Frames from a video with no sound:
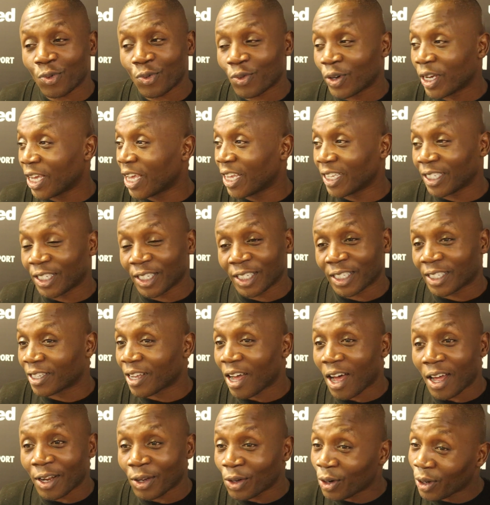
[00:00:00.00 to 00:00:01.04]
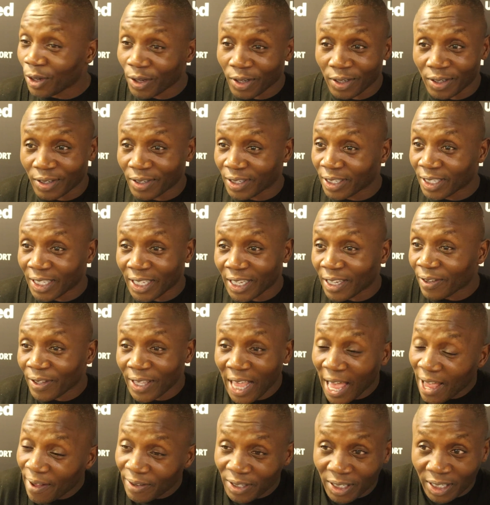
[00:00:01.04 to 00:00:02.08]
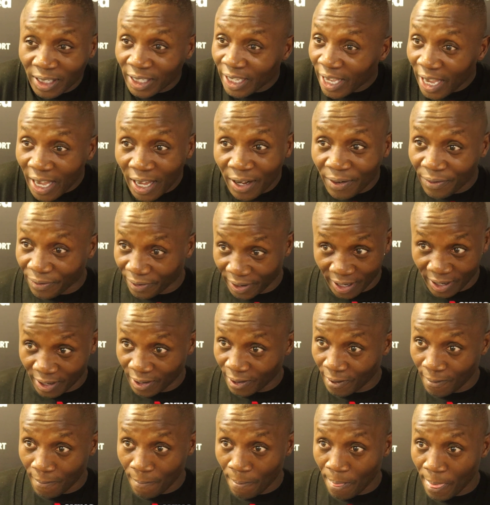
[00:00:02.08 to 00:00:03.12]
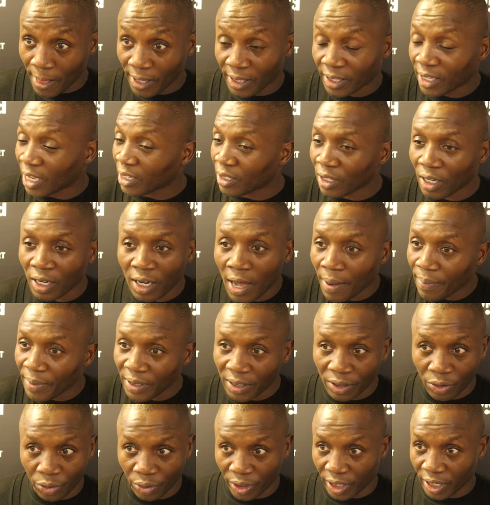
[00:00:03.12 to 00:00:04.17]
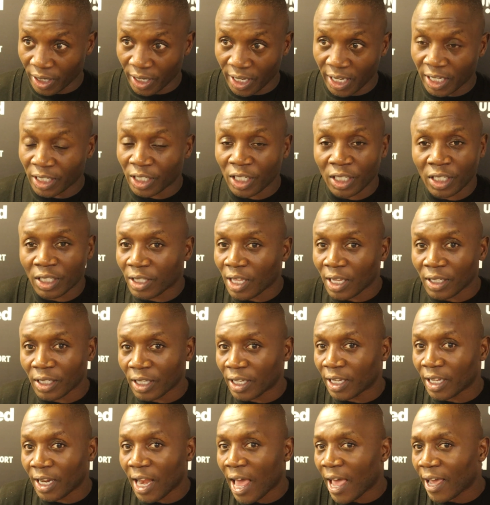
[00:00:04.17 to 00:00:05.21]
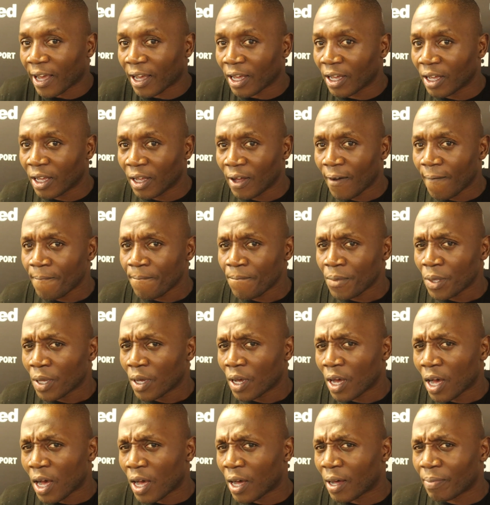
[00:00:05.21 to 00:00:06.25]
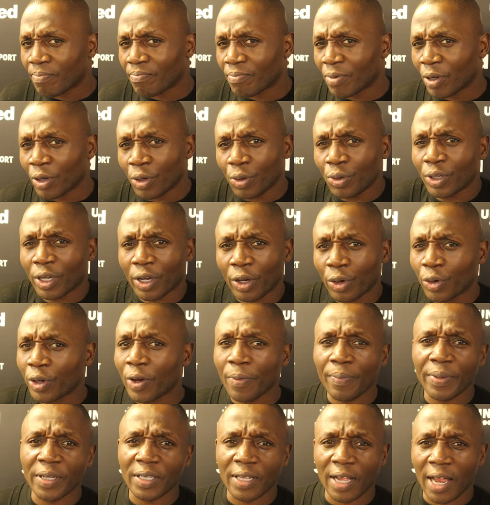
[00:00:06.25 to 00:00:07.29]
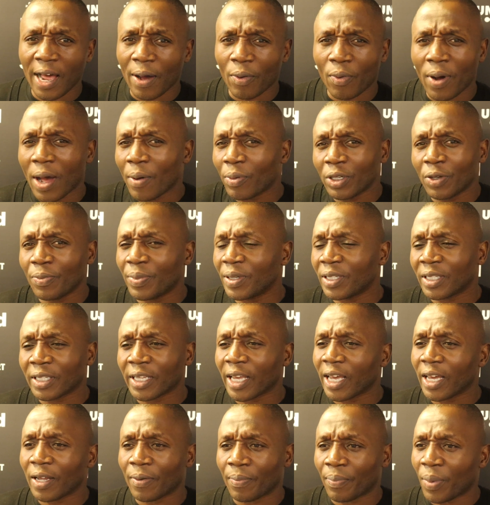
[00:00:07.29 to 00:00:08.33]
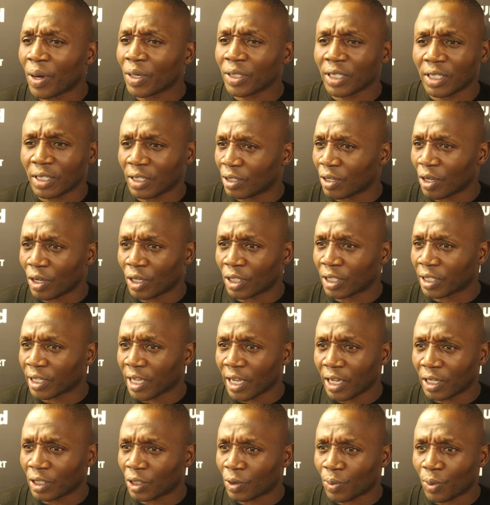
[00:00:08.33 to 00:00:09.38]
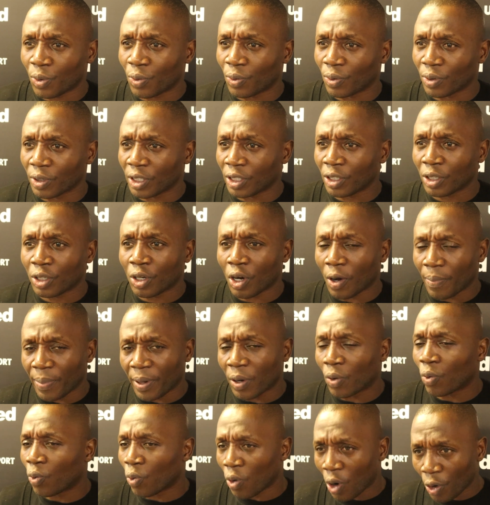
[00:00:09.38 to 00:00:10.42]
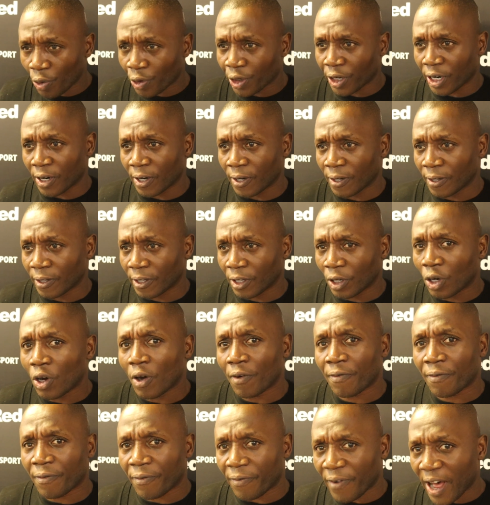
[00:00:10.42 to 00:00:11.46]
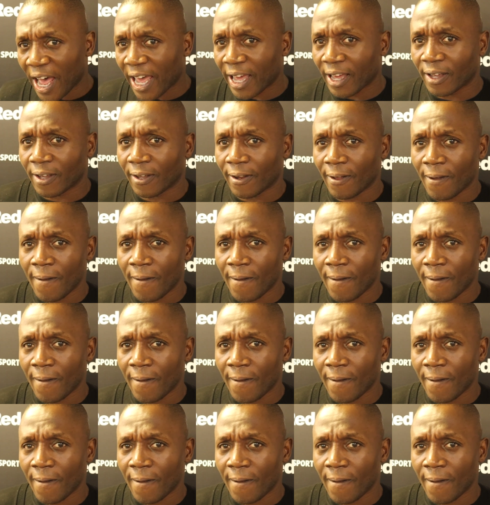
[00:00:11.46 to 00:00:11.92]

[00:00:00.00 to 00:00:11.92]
We just are not, th that scared thing doesn't come into it. It just doesn't, it like, uh, who, who can be that? Why would you be scared? Boxing's not a scared sport. You got to be a warrior. You got to fight.